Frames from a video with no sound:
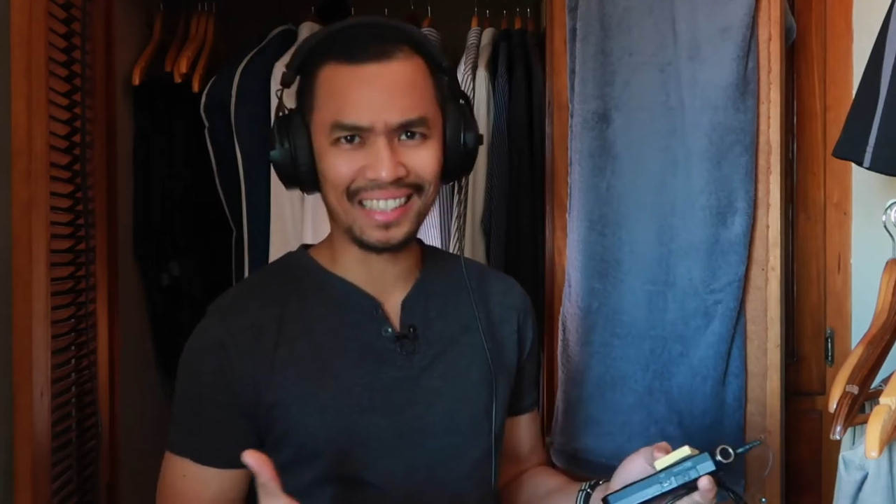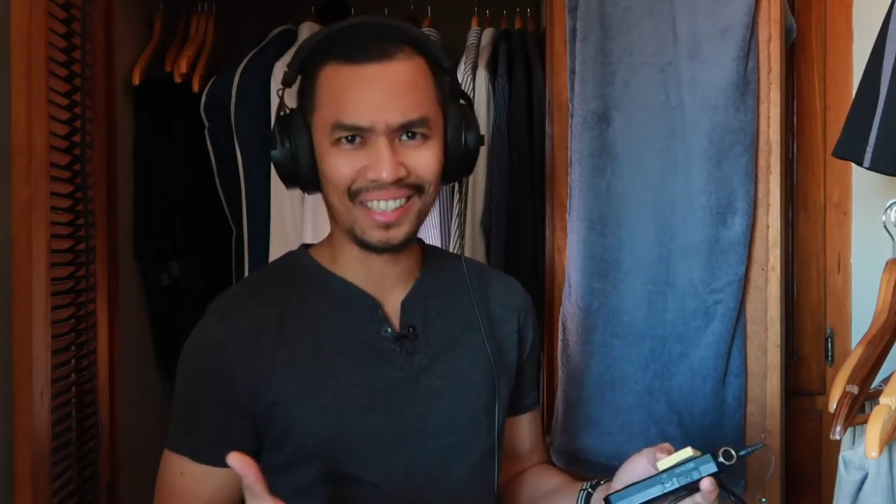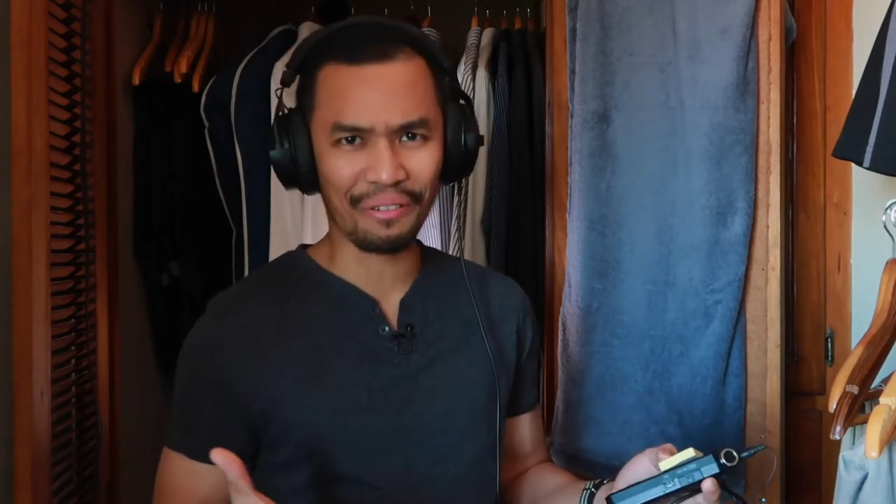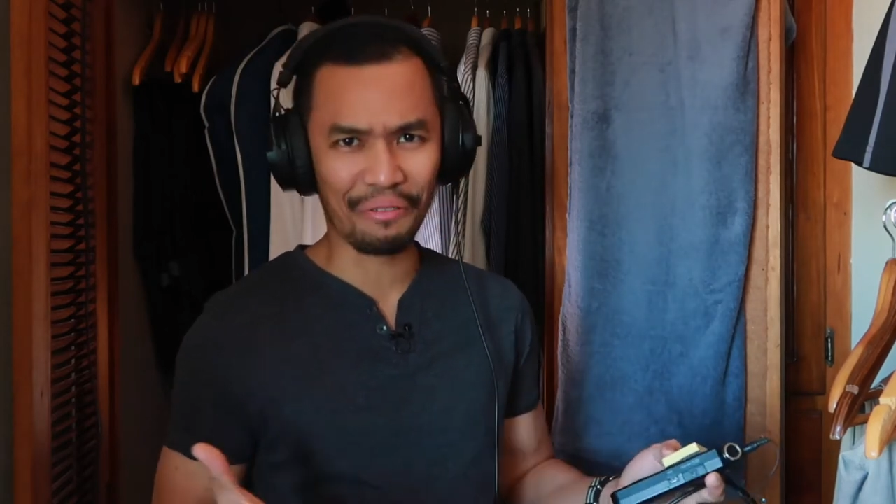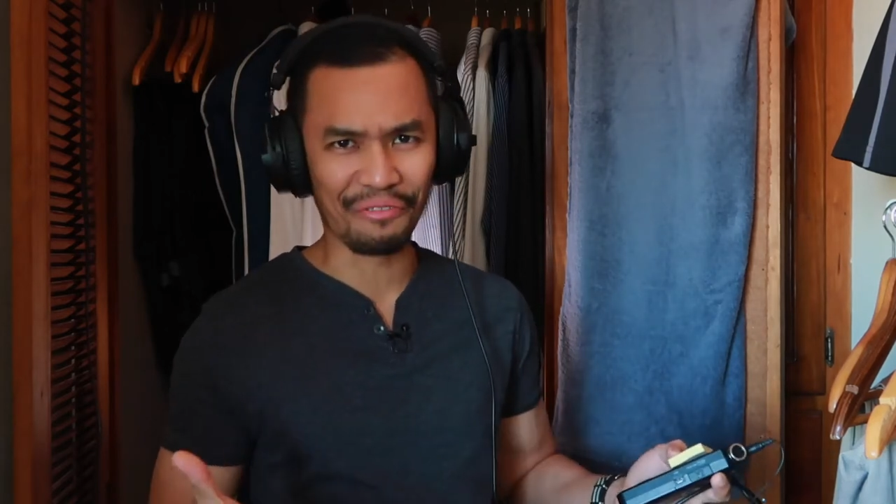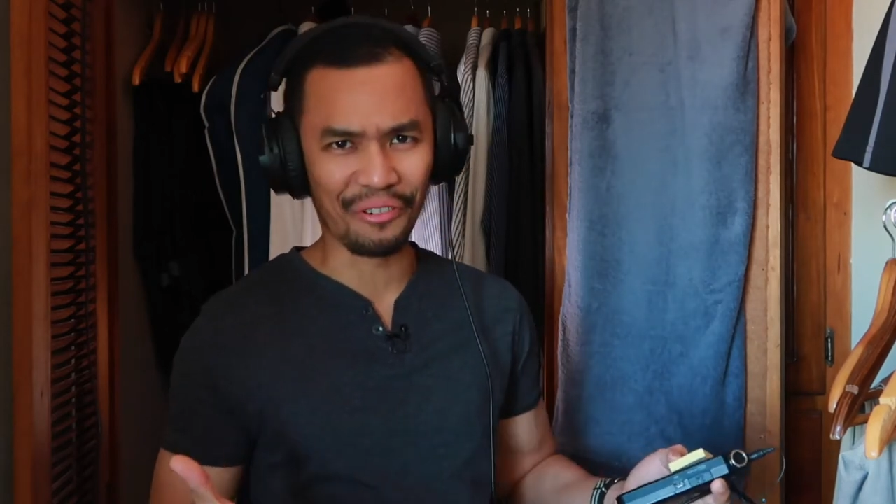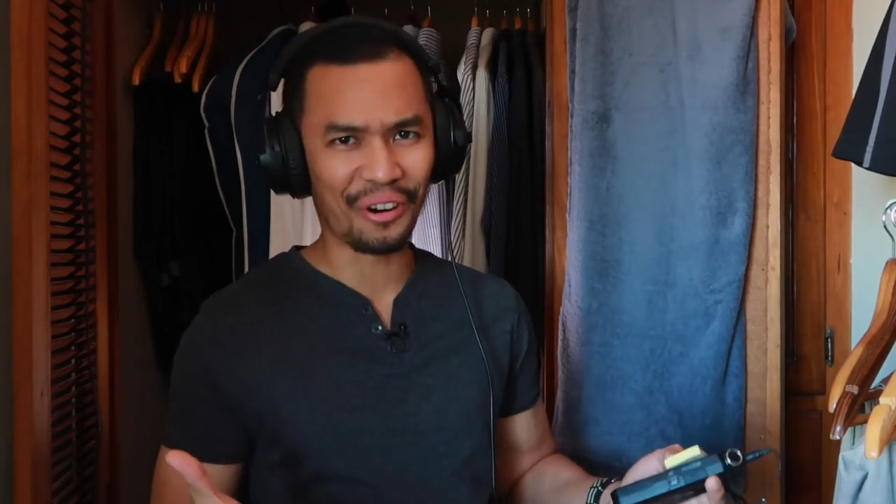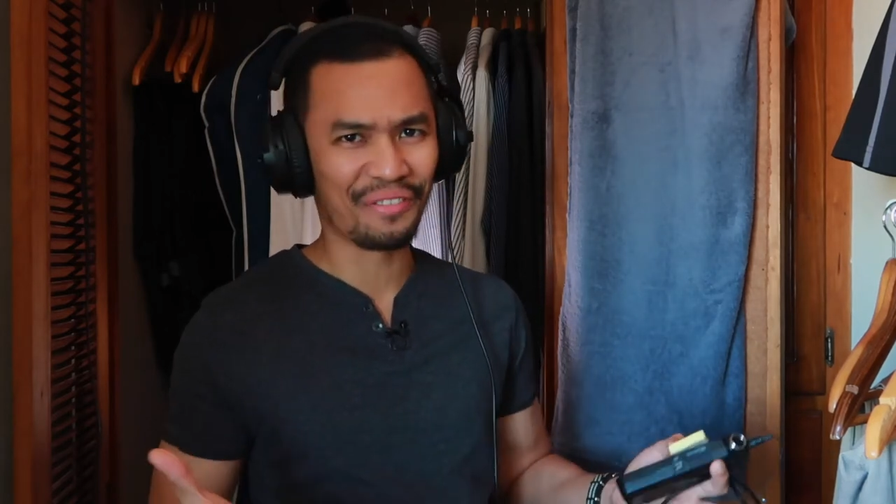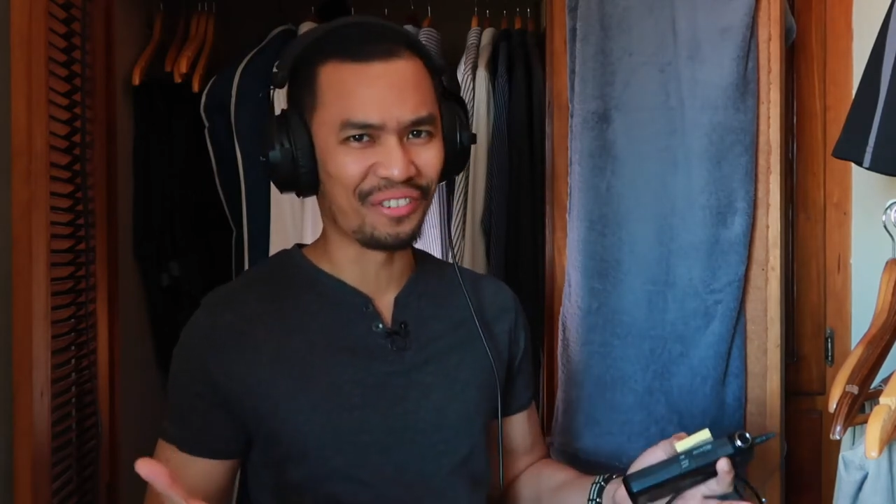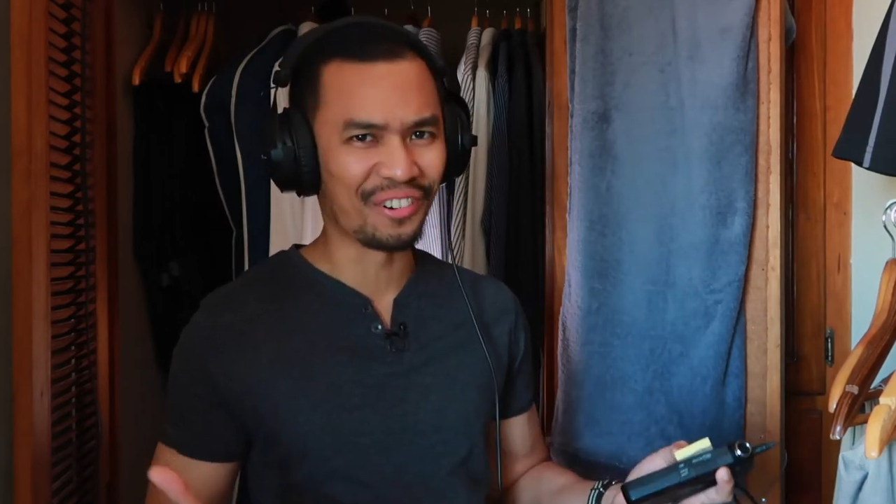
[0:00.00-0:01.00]
zero
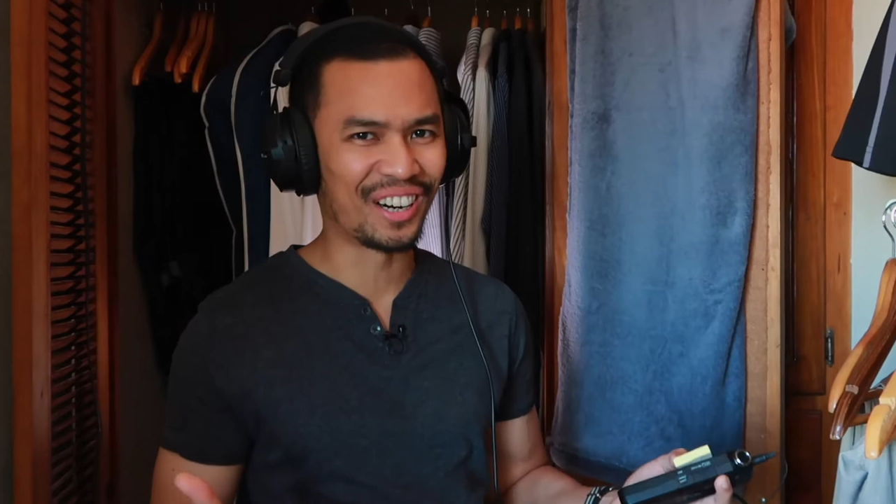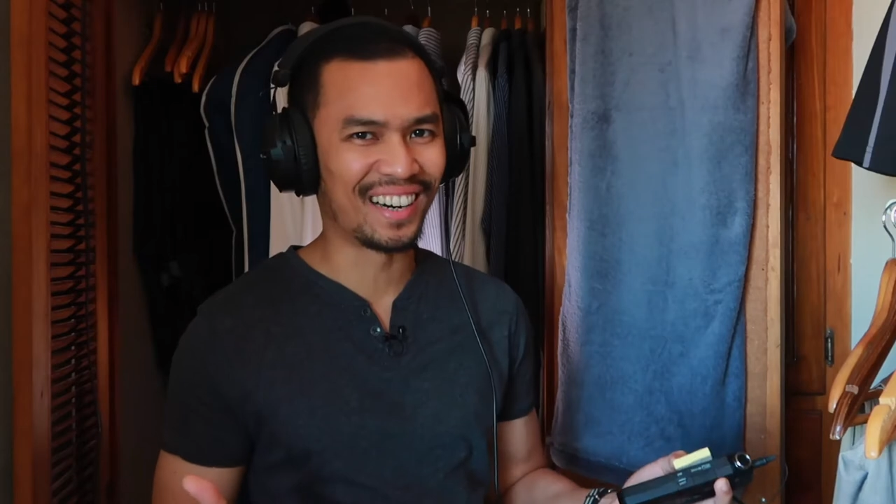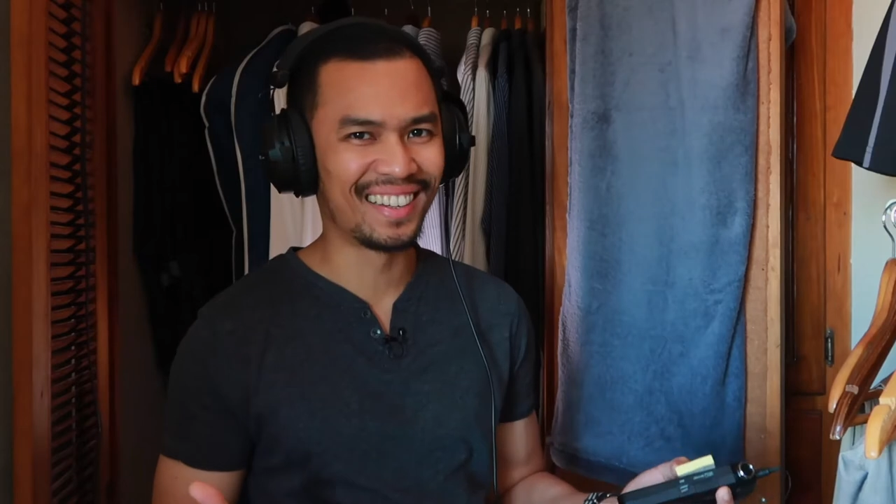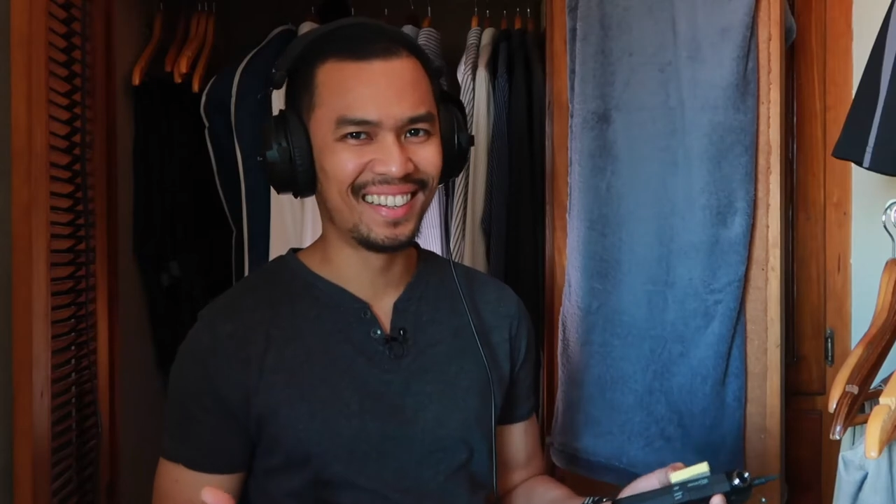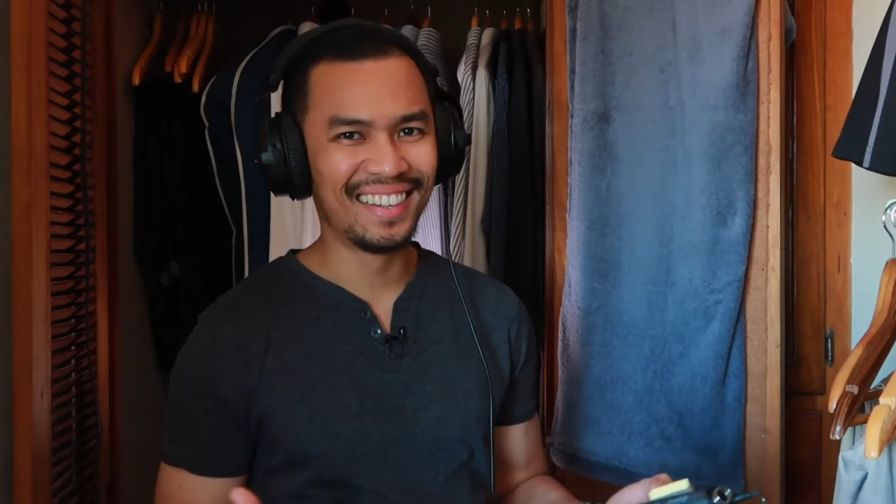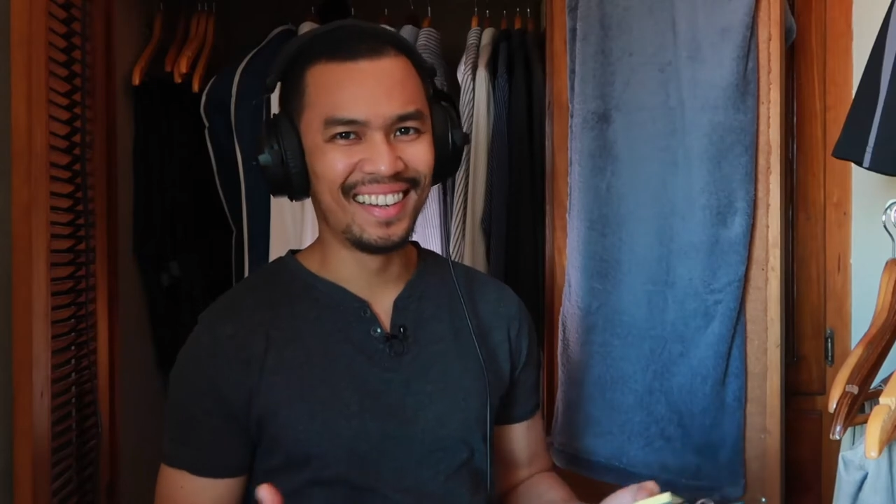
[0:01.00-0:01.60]
four four